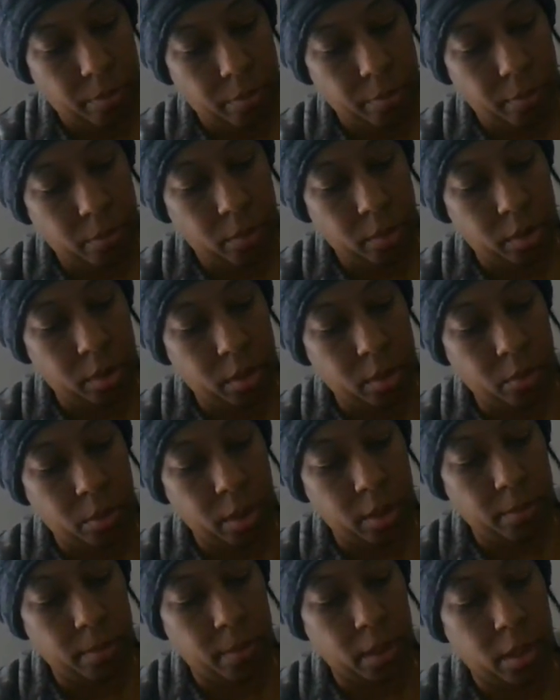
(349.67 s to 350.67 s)
what's the word
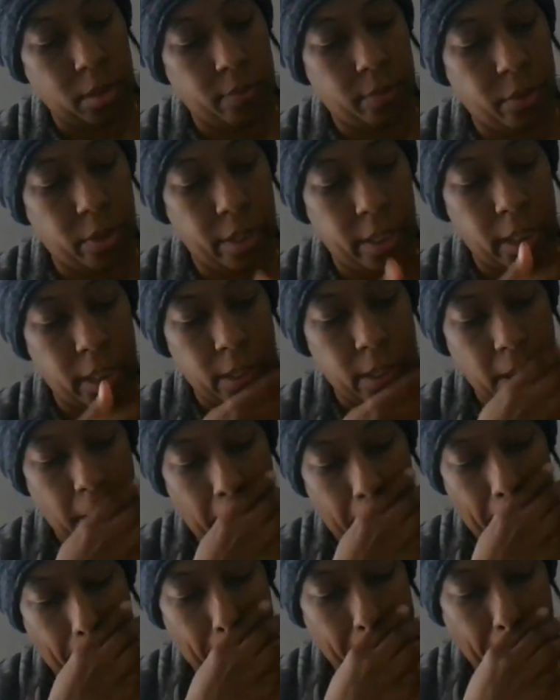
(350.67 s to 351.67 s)
I'm looking for here?
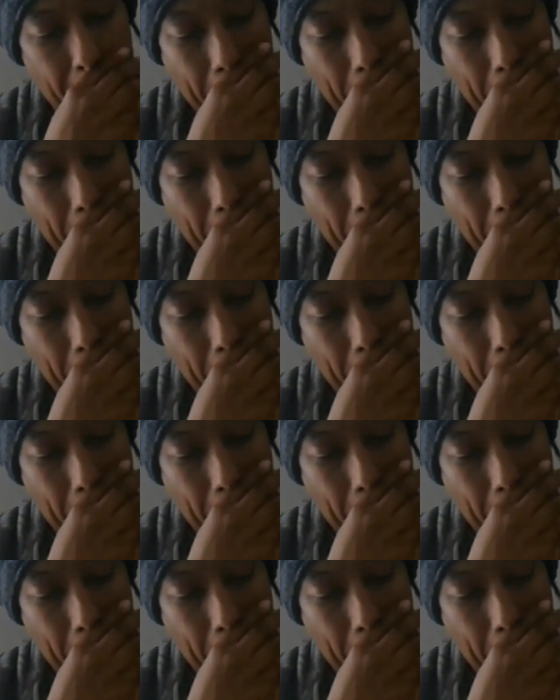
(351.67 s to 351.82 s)
Um